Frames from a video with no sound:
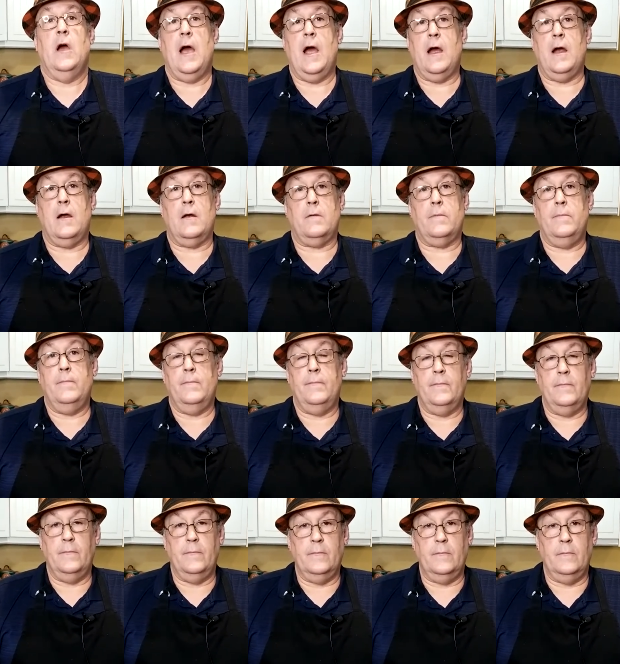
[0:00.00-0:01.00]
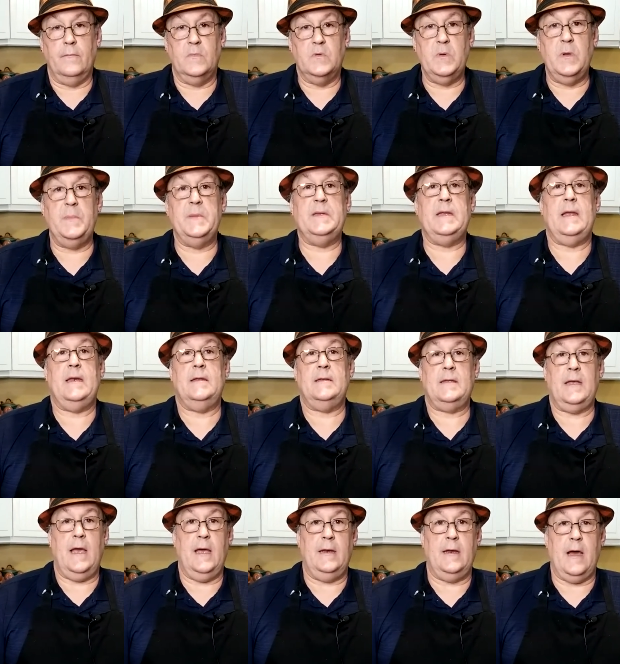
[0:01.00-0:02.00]
our sweet
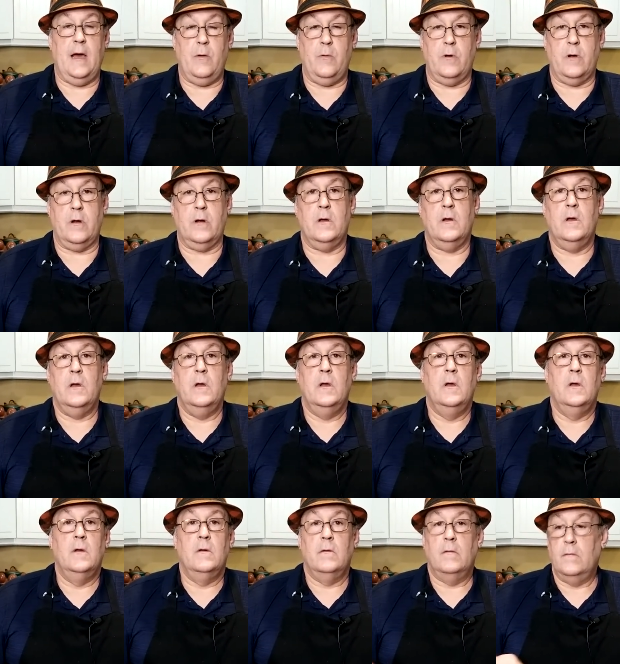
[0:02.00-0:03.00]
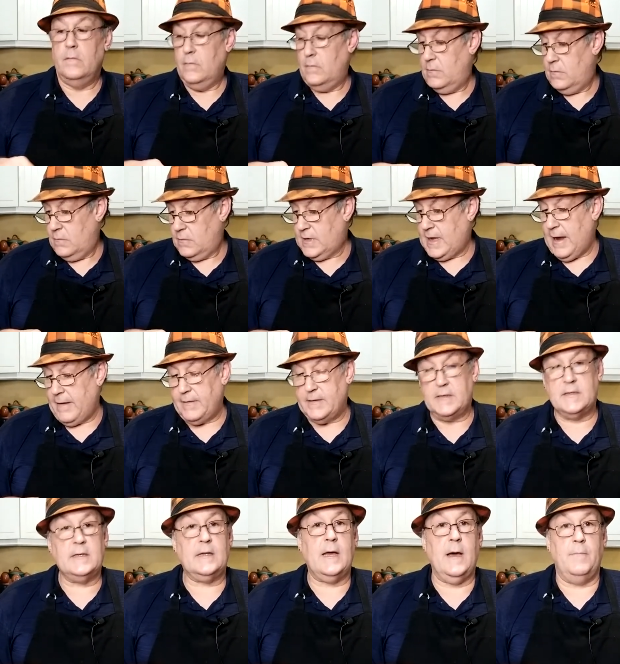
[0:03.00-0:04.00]
potatoes and our
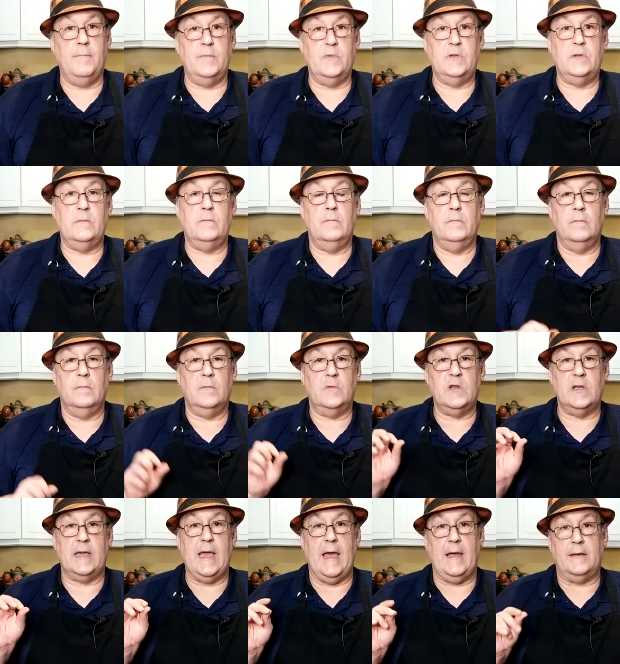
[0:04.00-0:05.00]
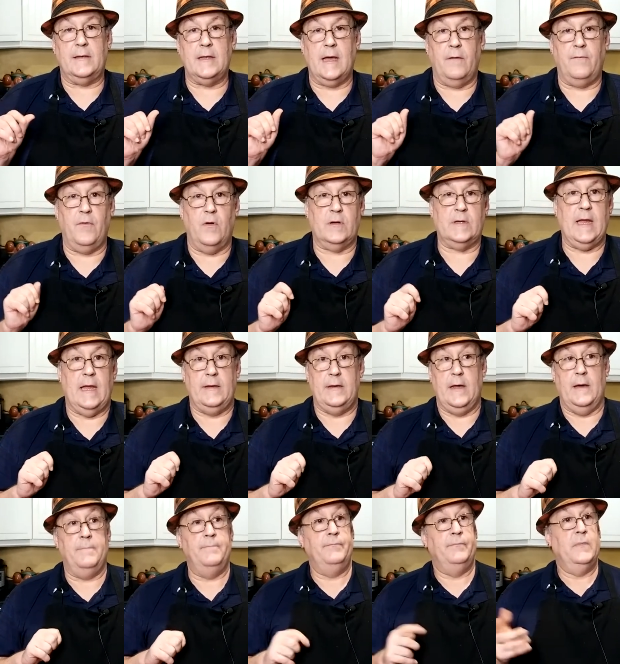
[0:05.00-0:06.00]
carrots to come to get uh, fork
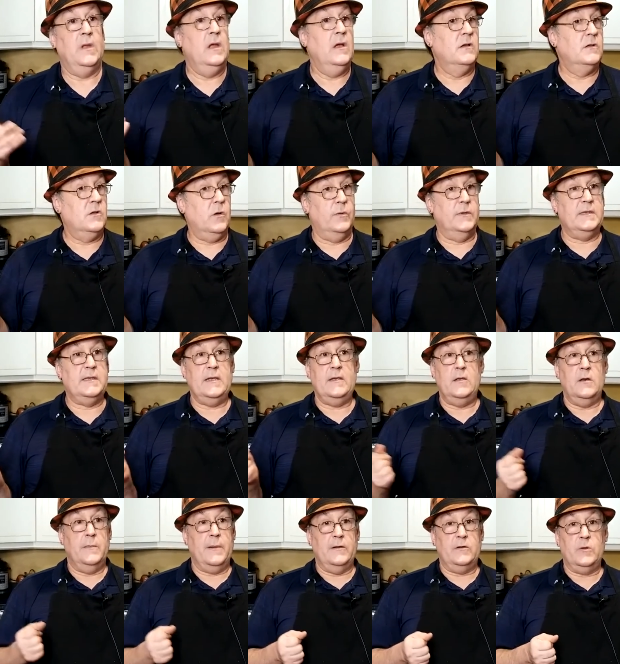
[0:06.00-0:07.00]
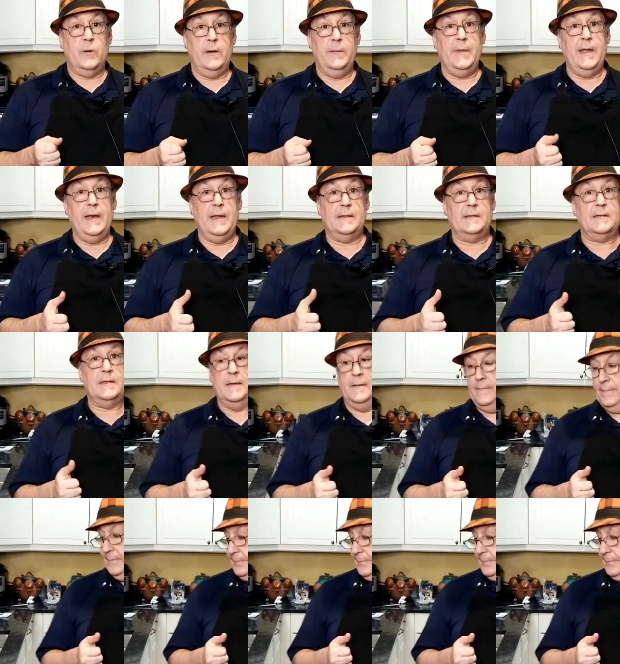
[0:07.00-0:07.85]
tender. So we'll see you in about 20 minutes.